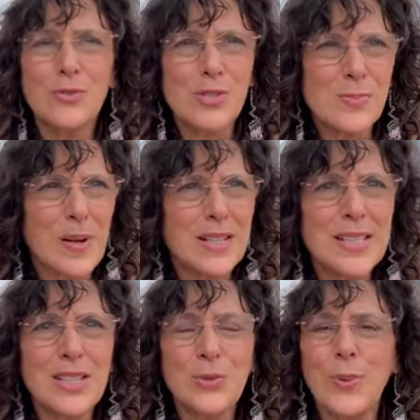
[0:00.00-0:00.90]

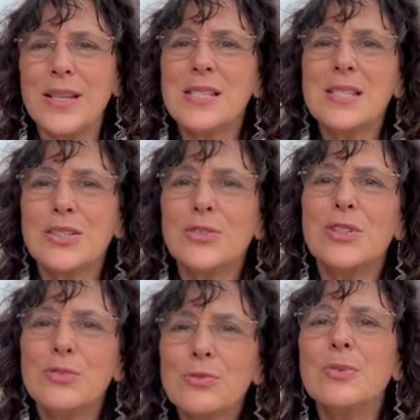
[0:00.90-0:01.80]
responding in the ways that are
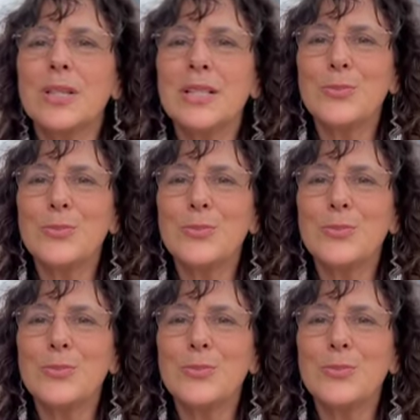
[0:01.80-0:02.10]
congruent